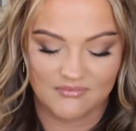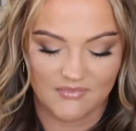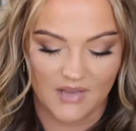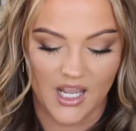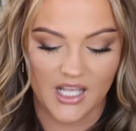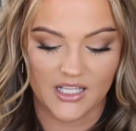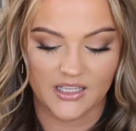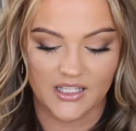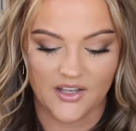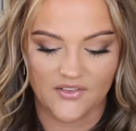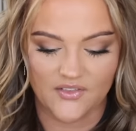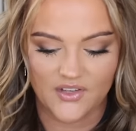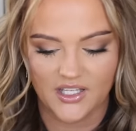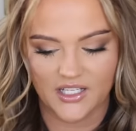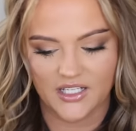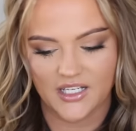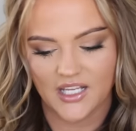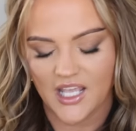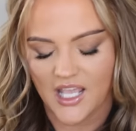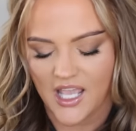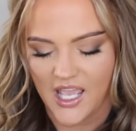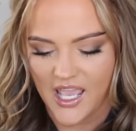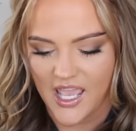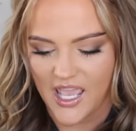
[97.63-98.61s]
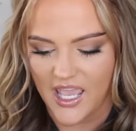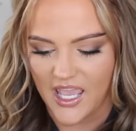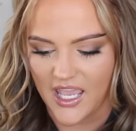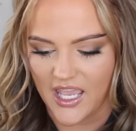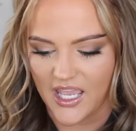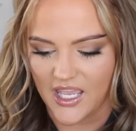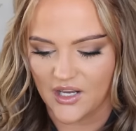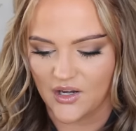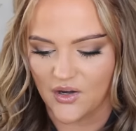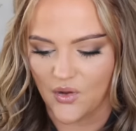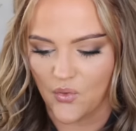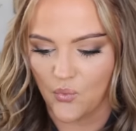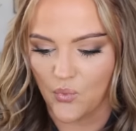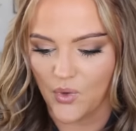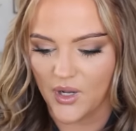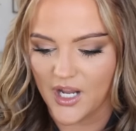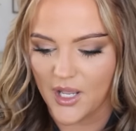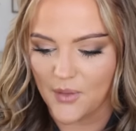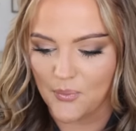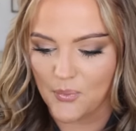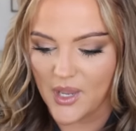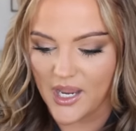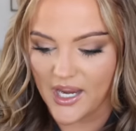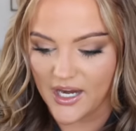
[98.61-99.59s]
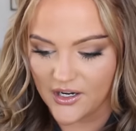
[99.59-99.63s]
I love it. And what I
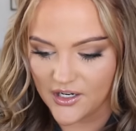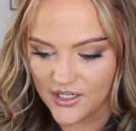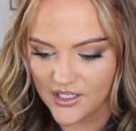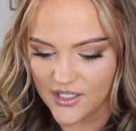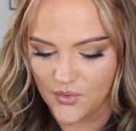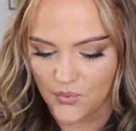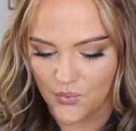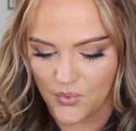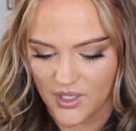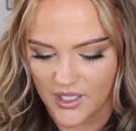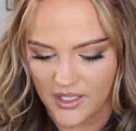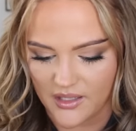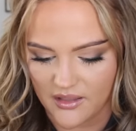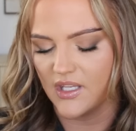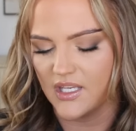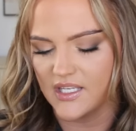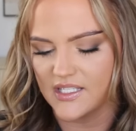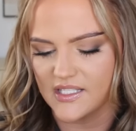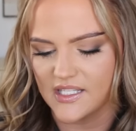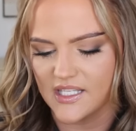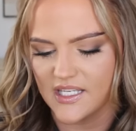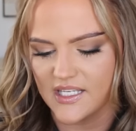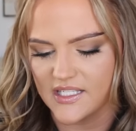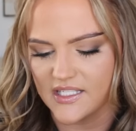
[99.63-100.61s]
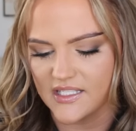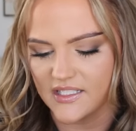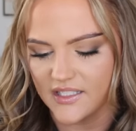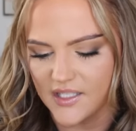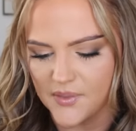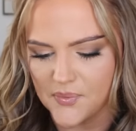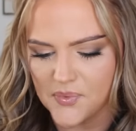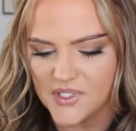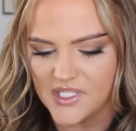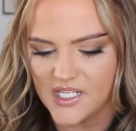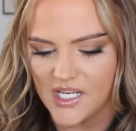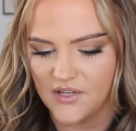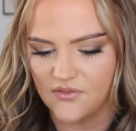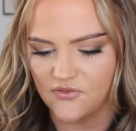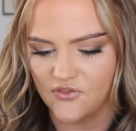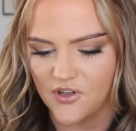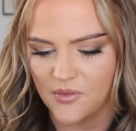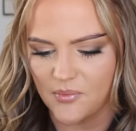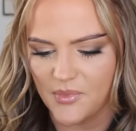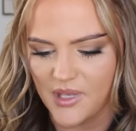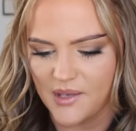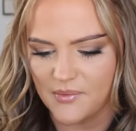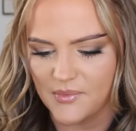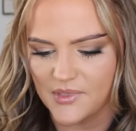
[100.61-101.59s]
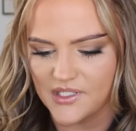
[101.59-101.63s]
paired it with is this lip stain
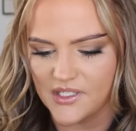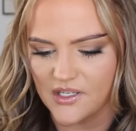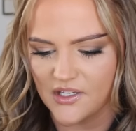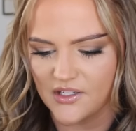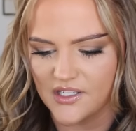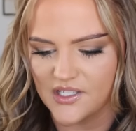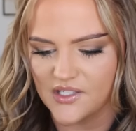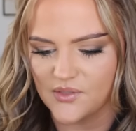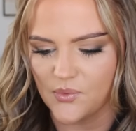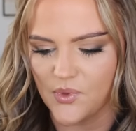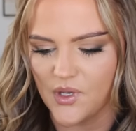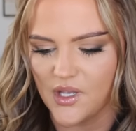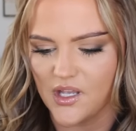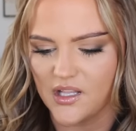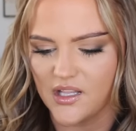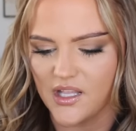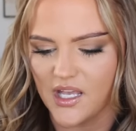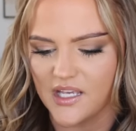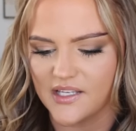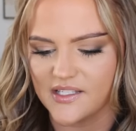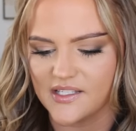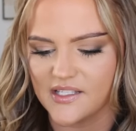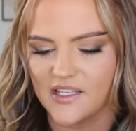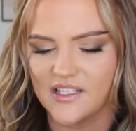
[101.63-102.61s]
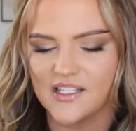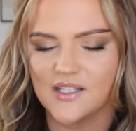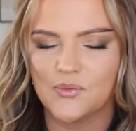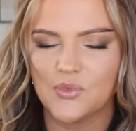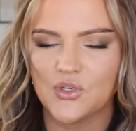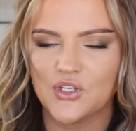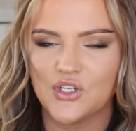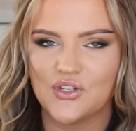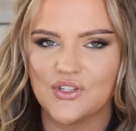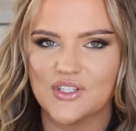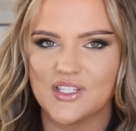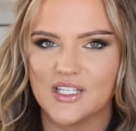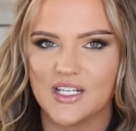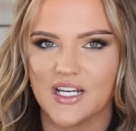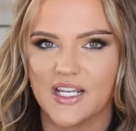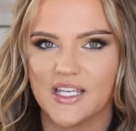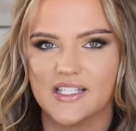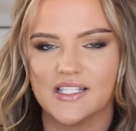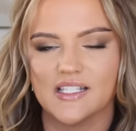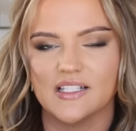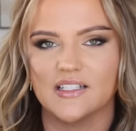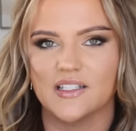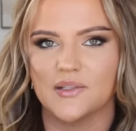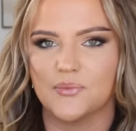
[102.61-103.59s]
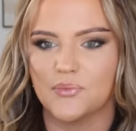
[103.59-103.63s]
from Amazon as well. I saw someone use it
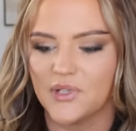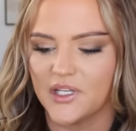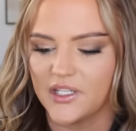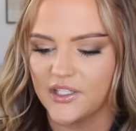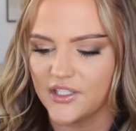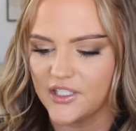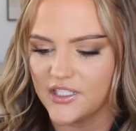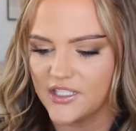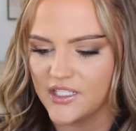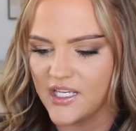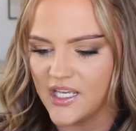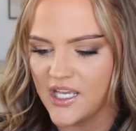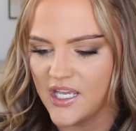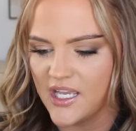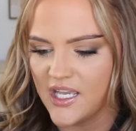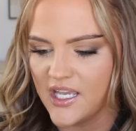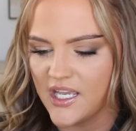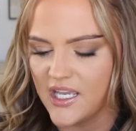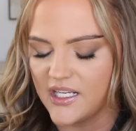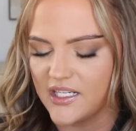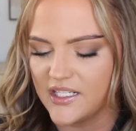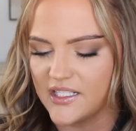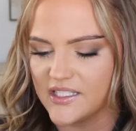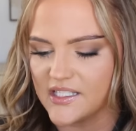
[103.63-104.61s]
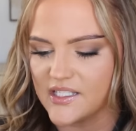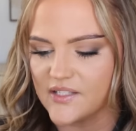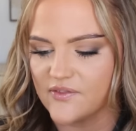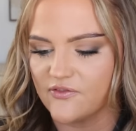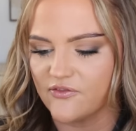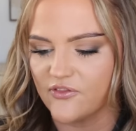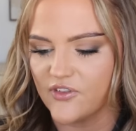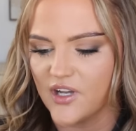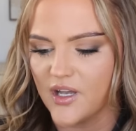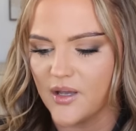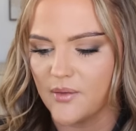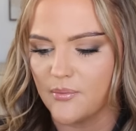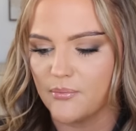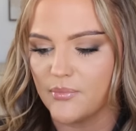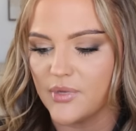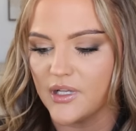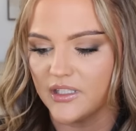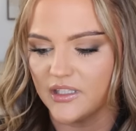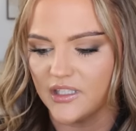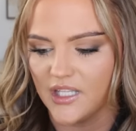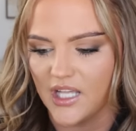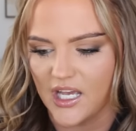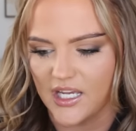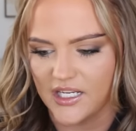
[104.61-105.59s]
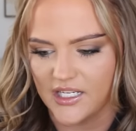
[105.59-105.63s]
as a lip liner and it's from
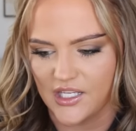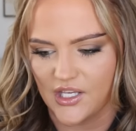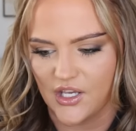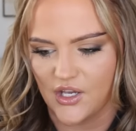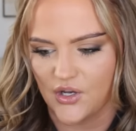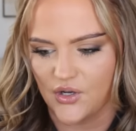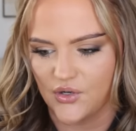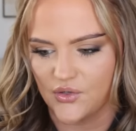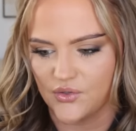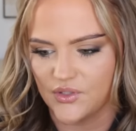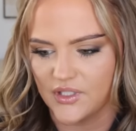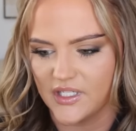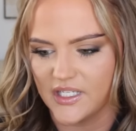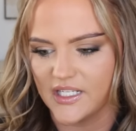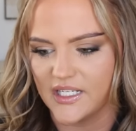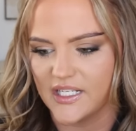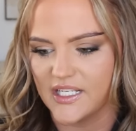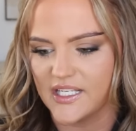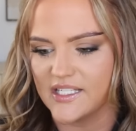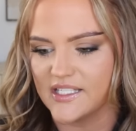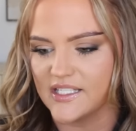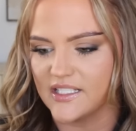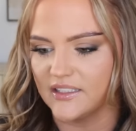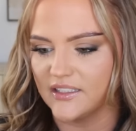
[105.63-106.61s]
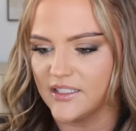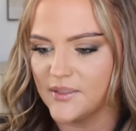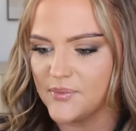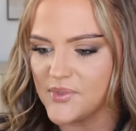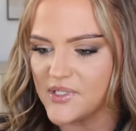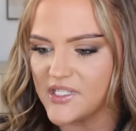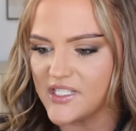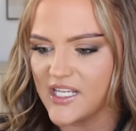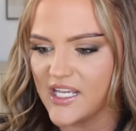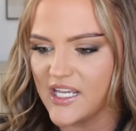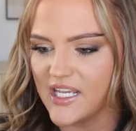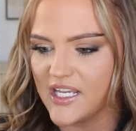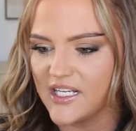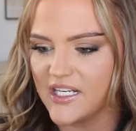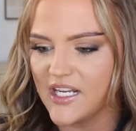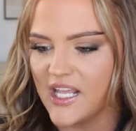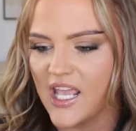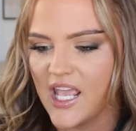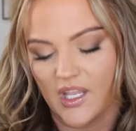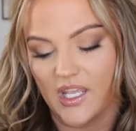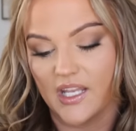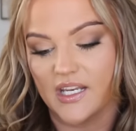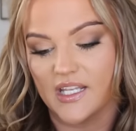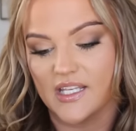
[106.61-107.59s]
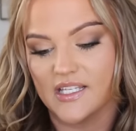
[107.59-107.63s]
Palladio. It is a lip stain.
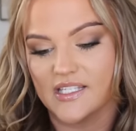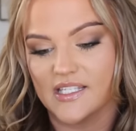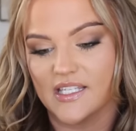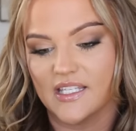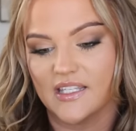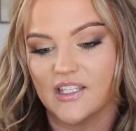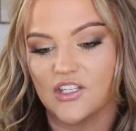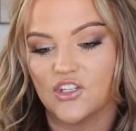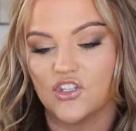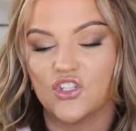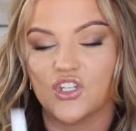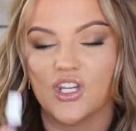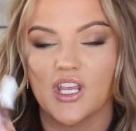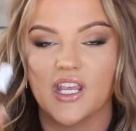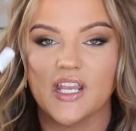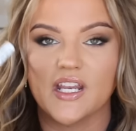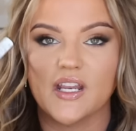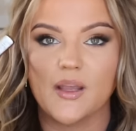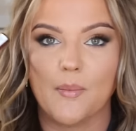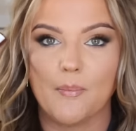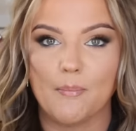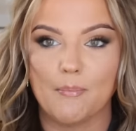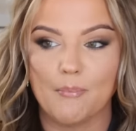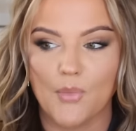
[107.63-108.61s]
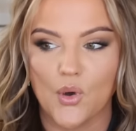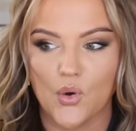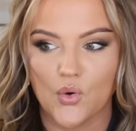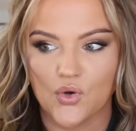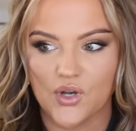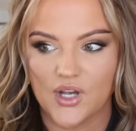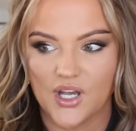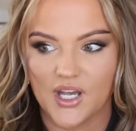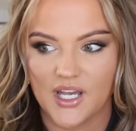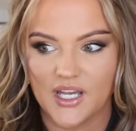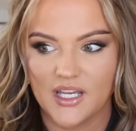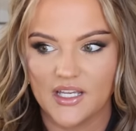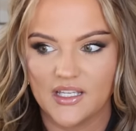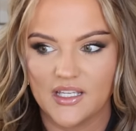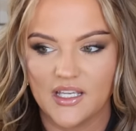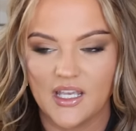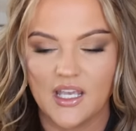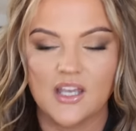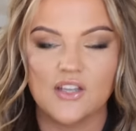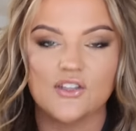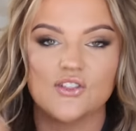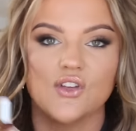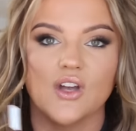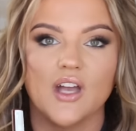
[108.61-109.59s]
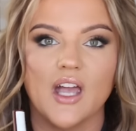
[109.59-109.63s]
It is in the shade Mocha.
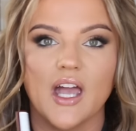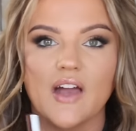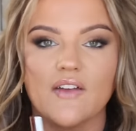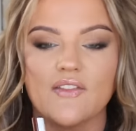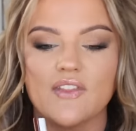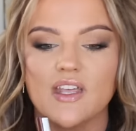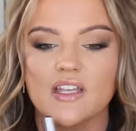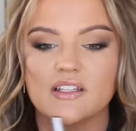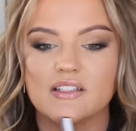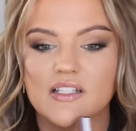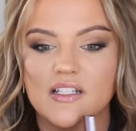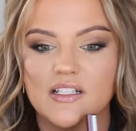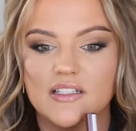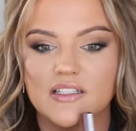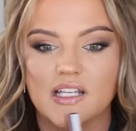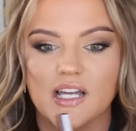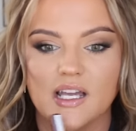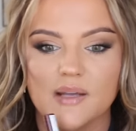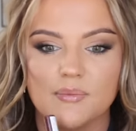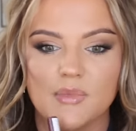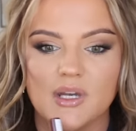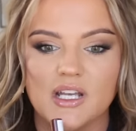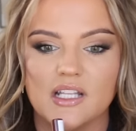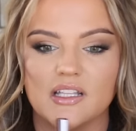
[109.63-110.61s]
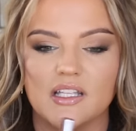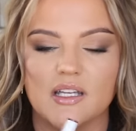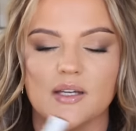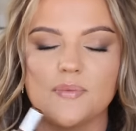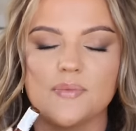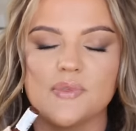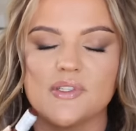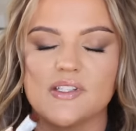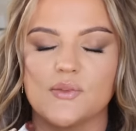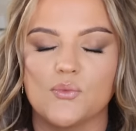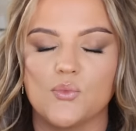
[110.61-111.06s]
So I have that to line my lips.